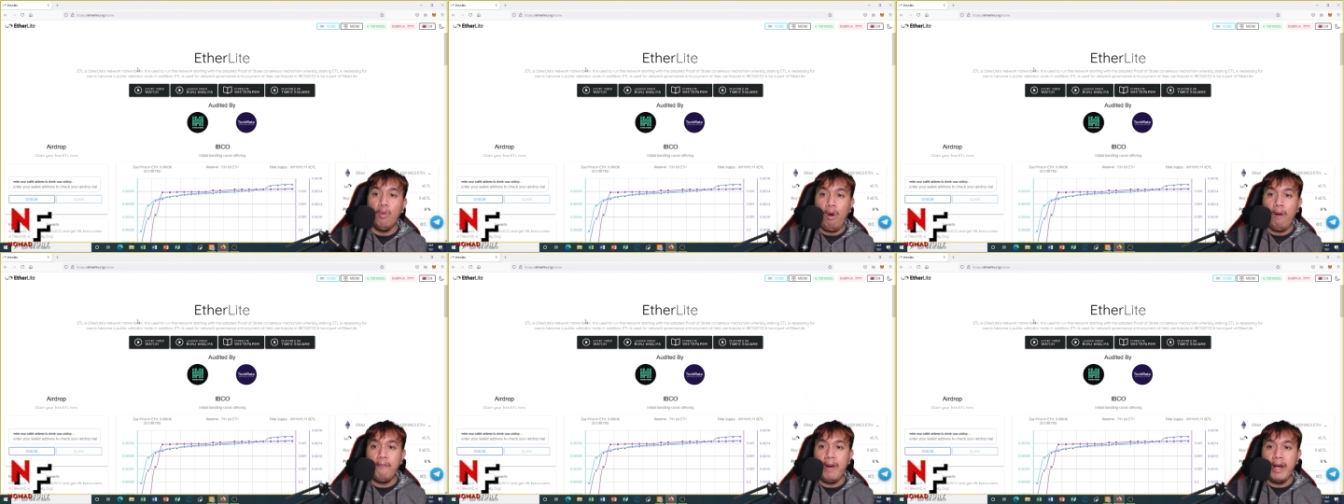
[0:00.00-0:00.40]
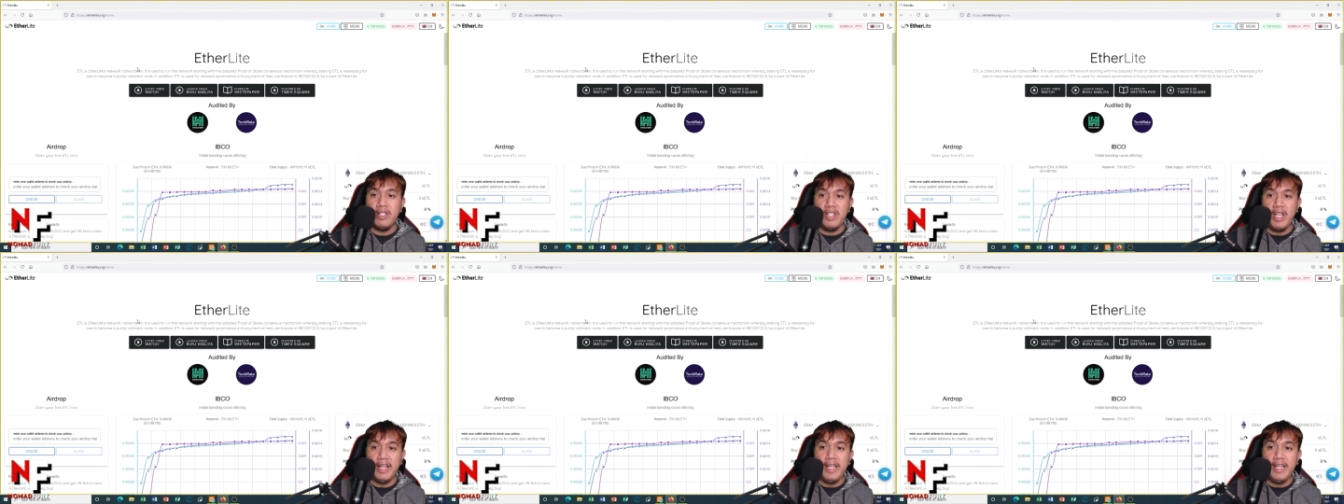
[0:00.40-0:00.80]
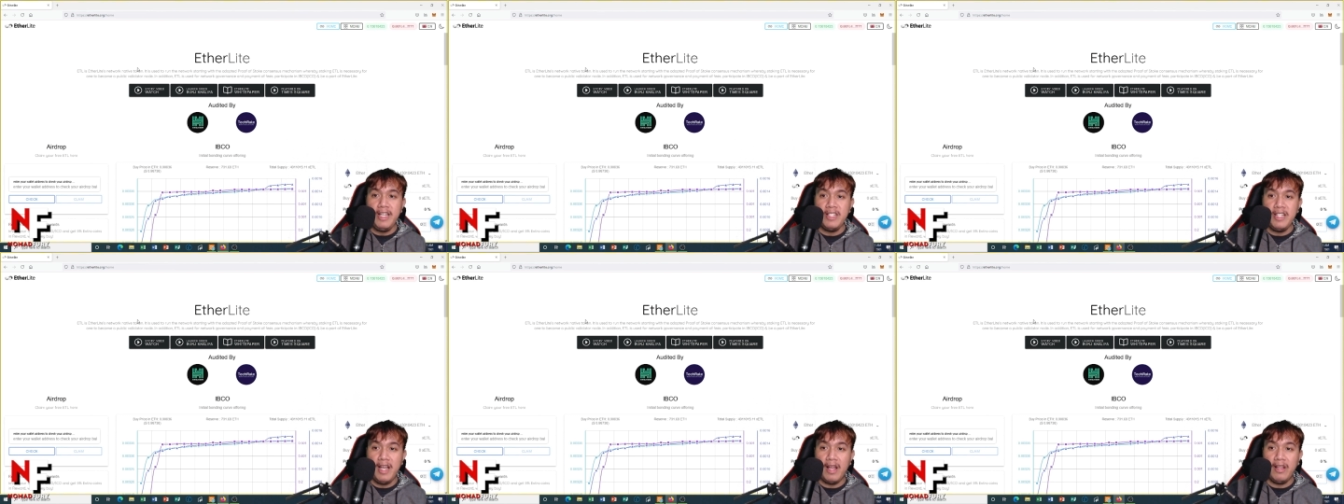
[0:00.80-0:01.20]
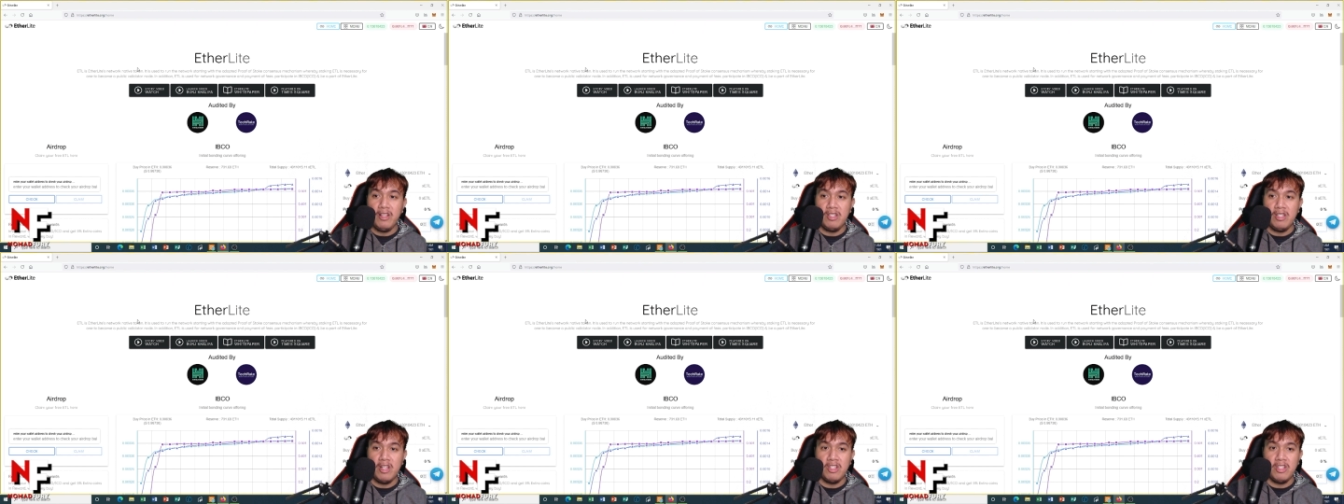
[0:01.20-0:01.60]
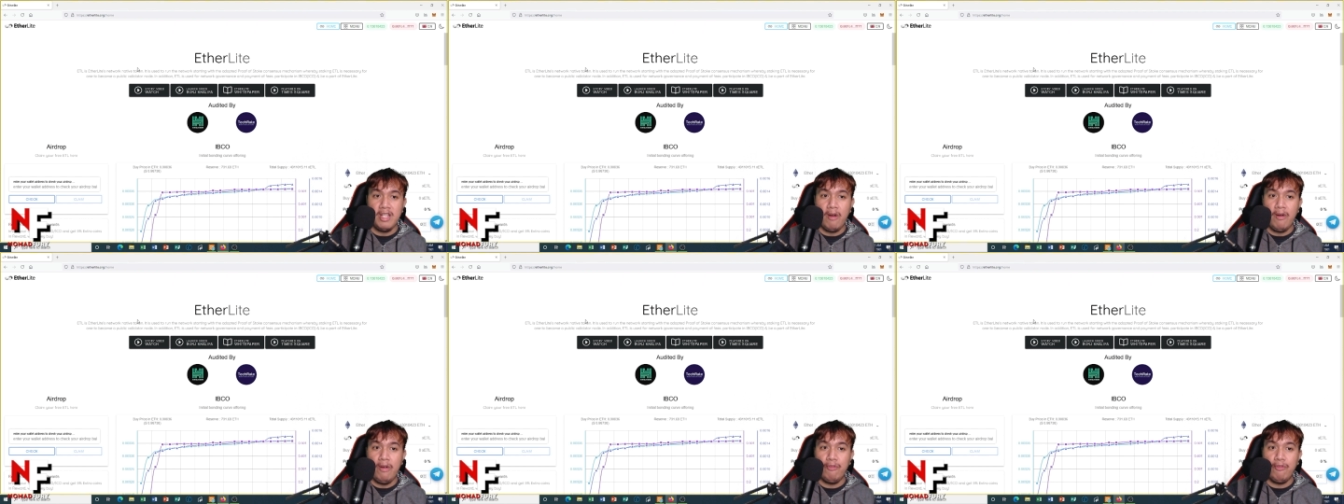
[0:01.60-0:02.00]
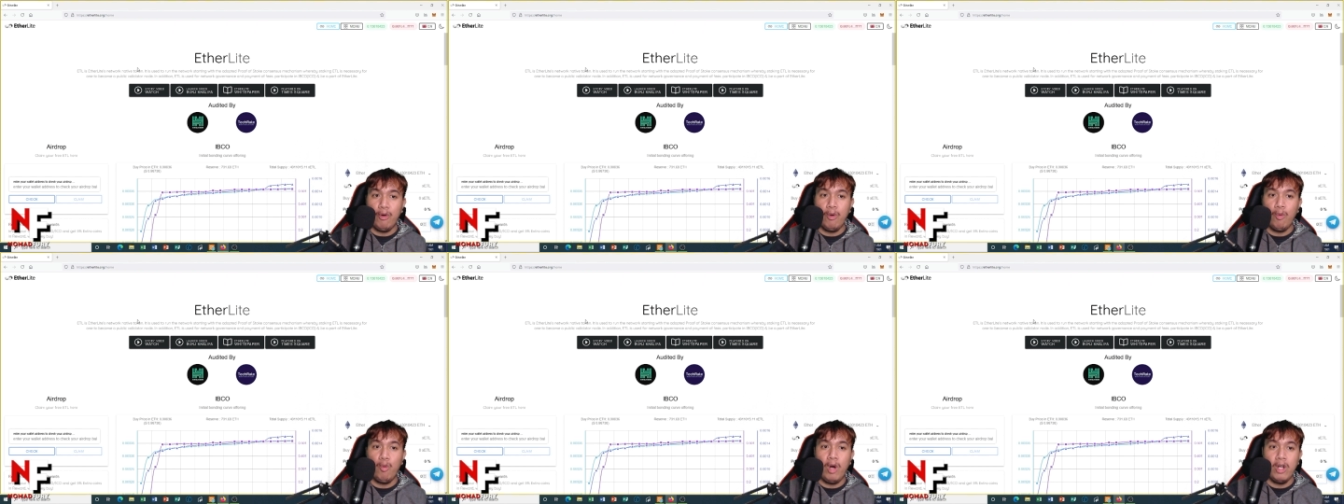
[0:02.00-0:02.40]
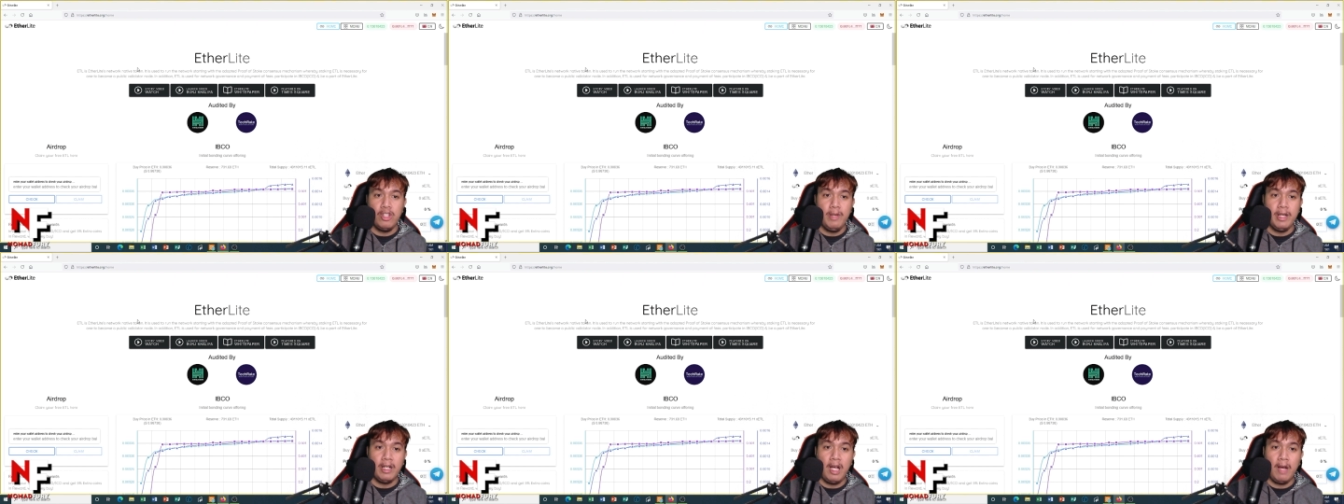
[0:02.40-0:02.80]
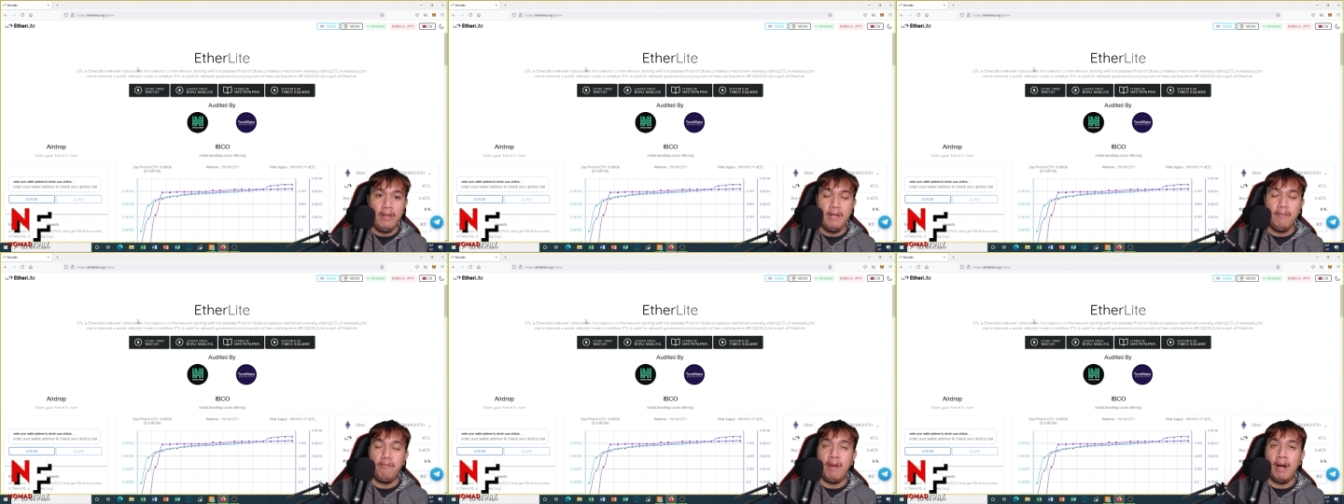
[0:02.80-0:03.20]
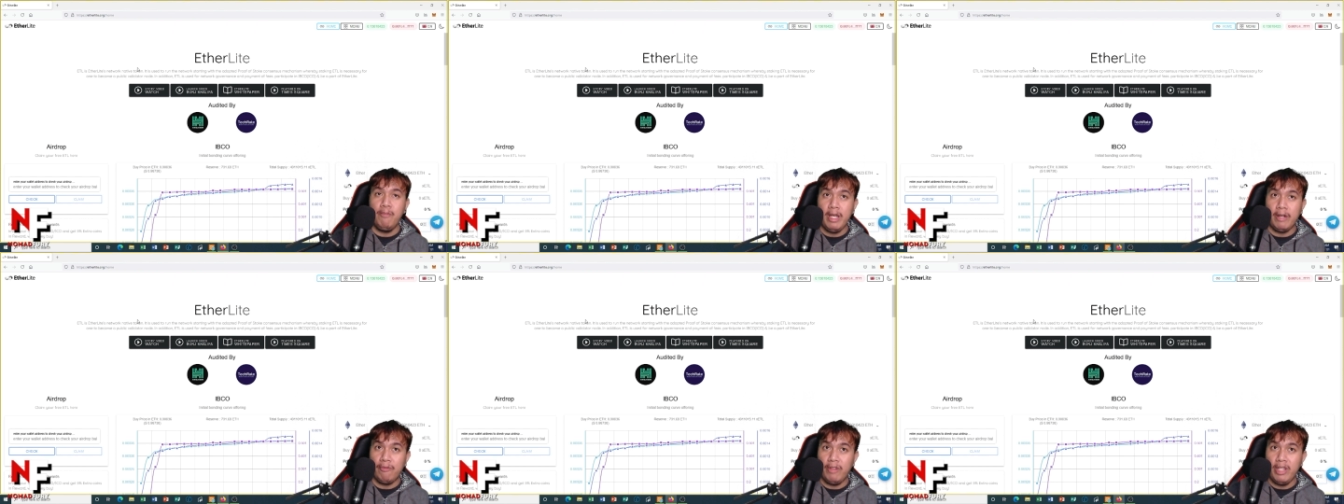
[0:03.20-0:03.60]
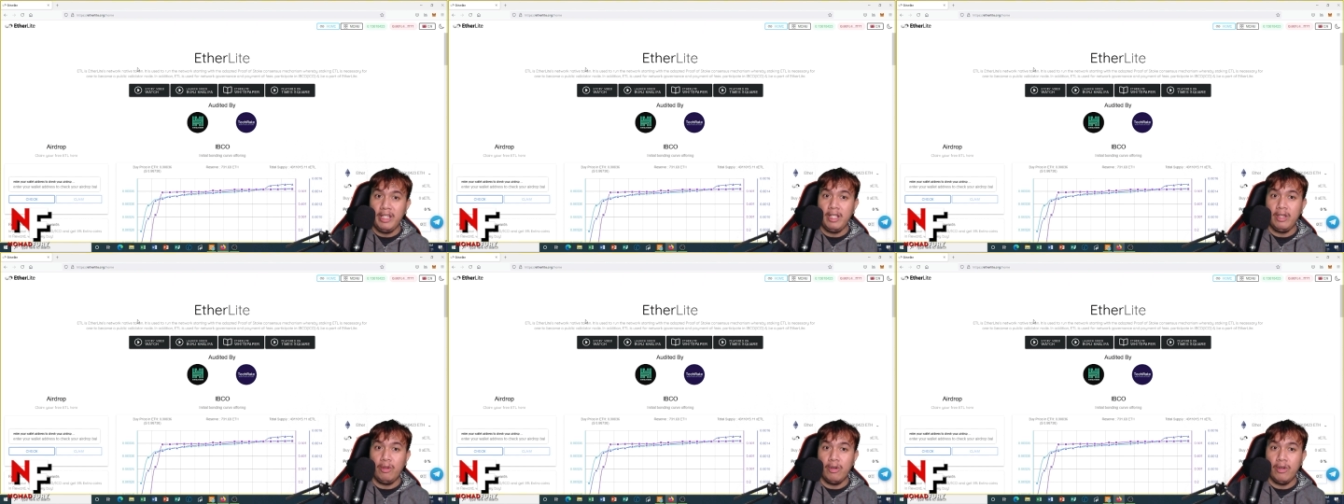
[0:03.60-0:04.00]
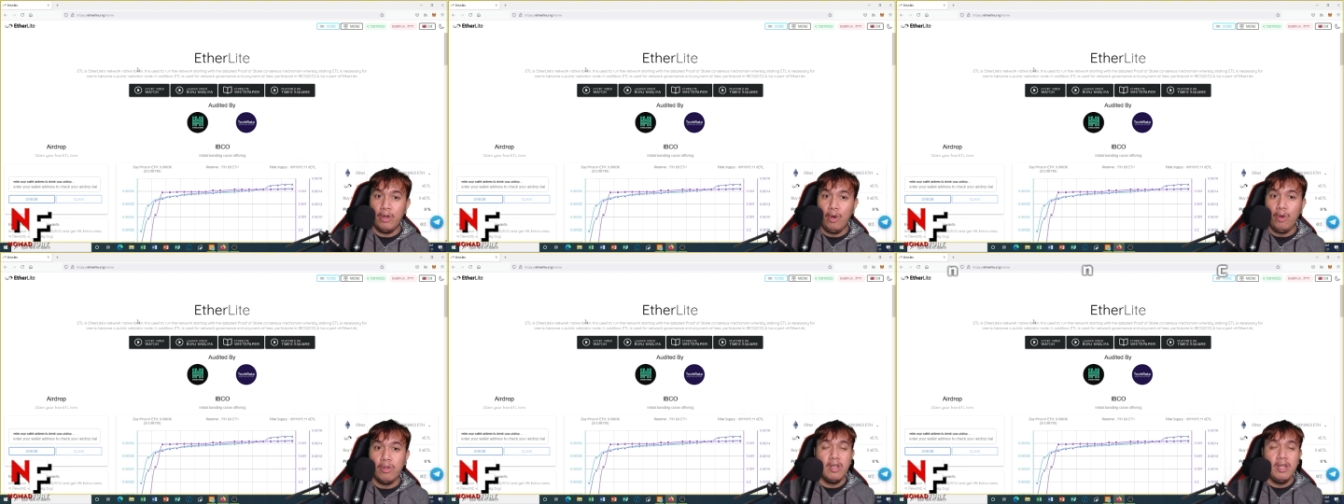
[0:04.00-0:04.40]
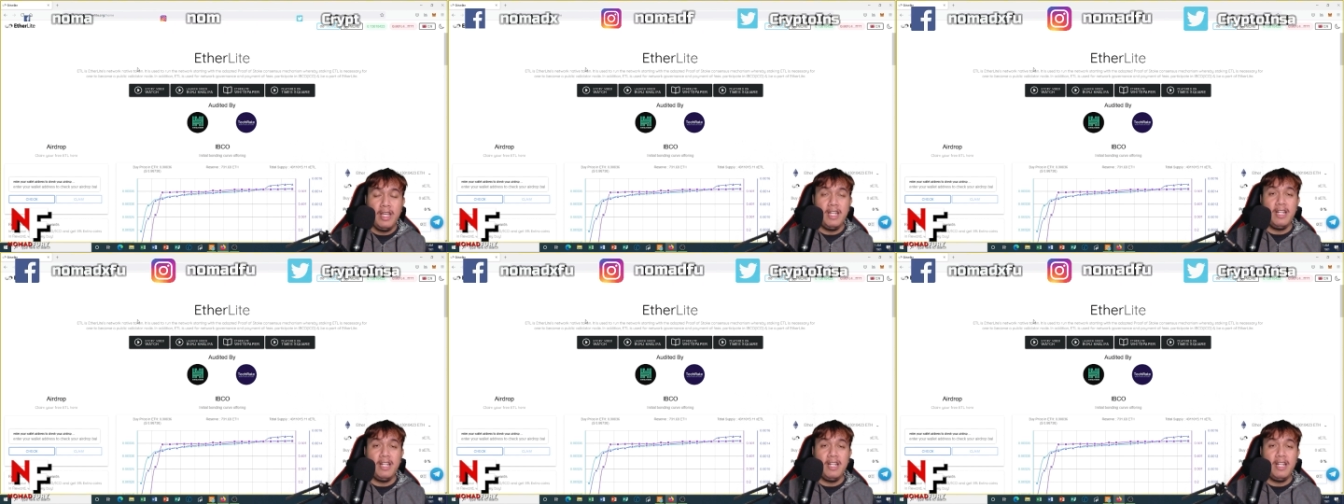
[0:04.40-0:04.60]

whereby staking ETL is necessary for one to become a public validator node.